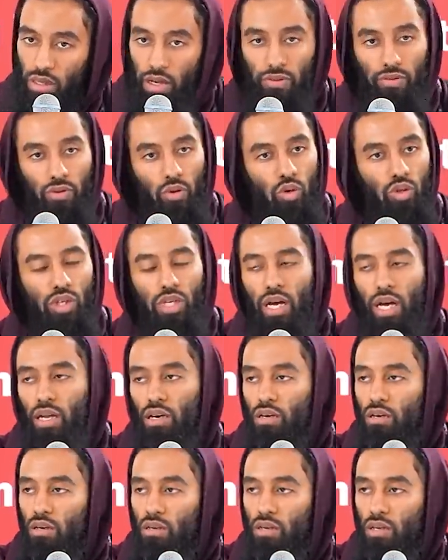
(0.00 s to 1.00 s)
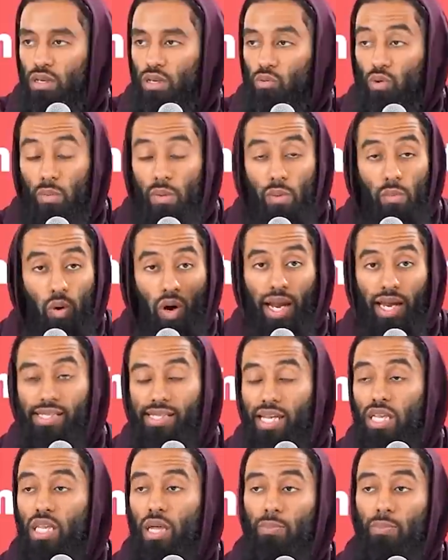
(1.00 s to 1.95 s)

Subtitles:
Of course you can. Remember what I said,